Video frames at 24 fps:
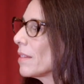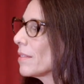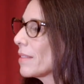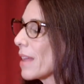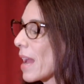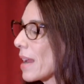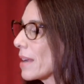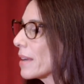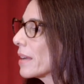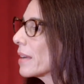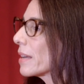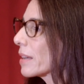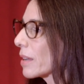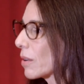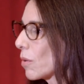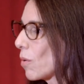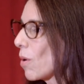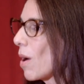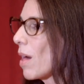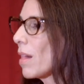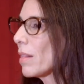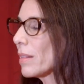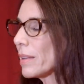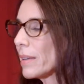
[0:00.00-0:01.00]
that
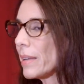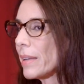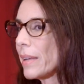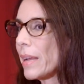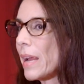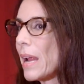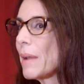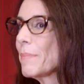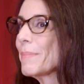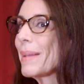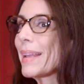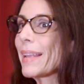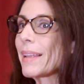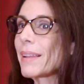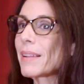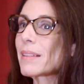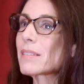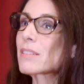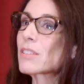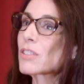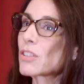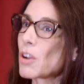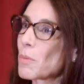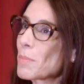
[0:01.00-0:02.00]
inequality and making
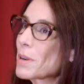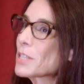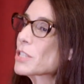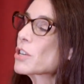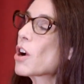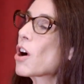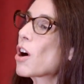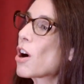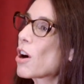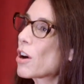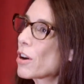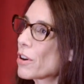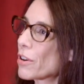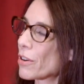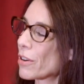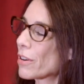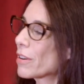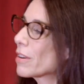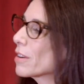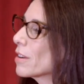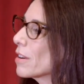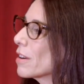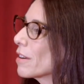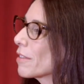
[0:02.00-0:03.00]
it so much
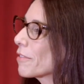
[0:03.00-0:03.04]
harder